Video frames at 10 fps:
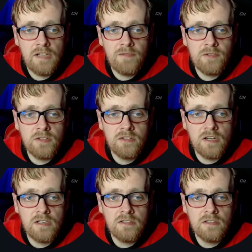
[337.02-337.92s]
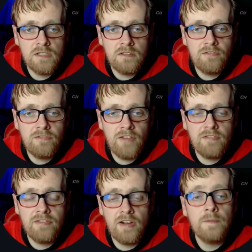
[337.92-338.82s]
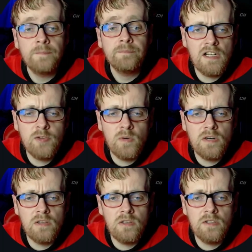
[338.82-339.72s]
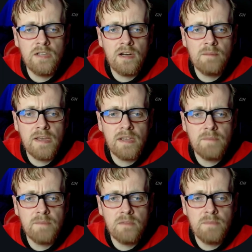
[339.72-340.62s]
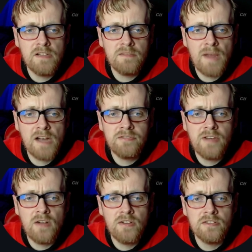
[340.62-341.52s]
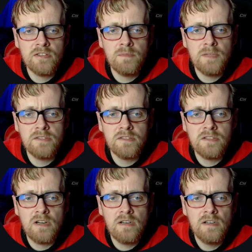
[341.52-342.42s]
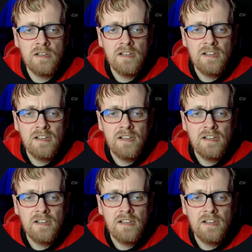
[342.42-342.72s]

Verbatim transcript: Then after it's done, it deletes the flag file. And if you want to learn how to make a menu-based bash file, this is a good place to start.